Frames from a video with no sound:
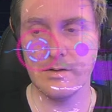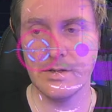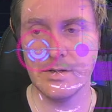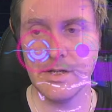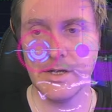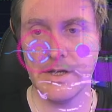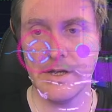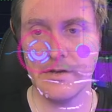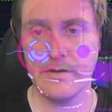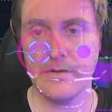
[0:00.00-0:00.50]

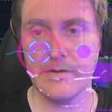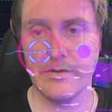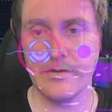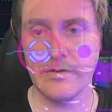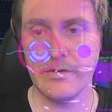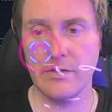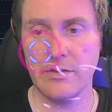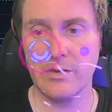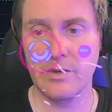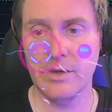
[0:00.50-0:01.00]
Yeah,
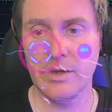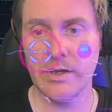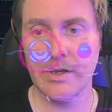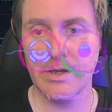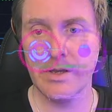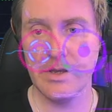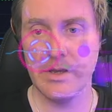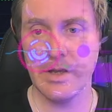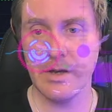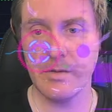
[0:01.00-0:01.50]

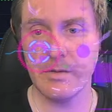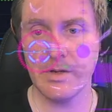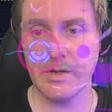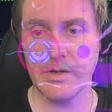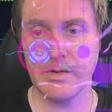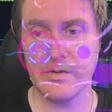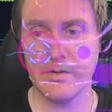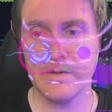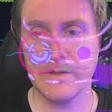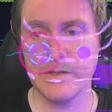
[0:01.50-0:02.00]
that would
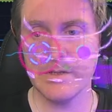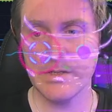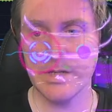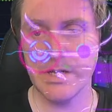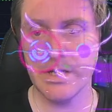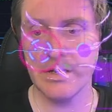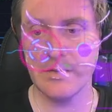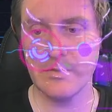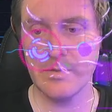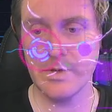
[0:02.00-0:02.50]

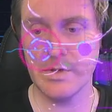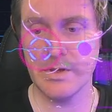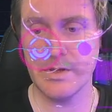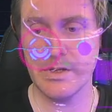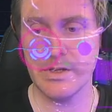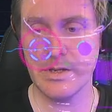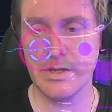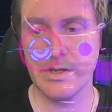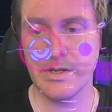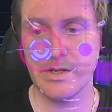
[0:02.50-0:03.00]
coincide with
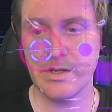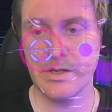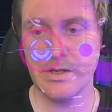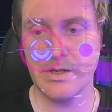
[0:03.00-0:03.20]
the